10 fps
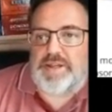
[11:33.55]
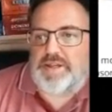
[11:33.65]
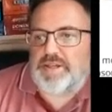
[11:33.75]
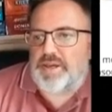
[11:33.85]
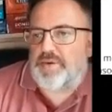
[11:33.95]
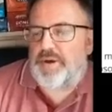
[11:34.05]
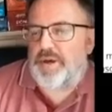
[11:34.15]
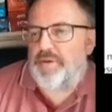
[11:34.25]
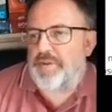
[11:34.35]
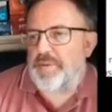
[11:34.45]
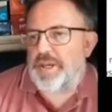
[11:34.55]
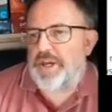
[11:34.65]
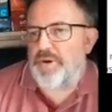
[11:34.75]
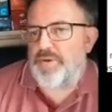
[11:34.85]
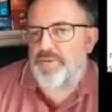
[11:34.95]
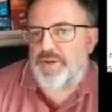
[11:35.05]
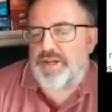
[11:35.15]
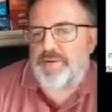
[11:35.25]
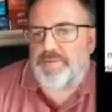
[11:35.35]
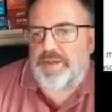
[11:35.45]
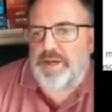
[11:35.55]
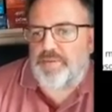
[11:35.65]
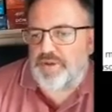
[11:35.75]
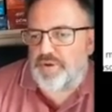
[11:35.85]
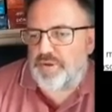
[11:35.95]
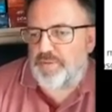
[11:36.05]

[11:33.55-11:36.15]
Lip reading: see how the money goes when it comes out, which I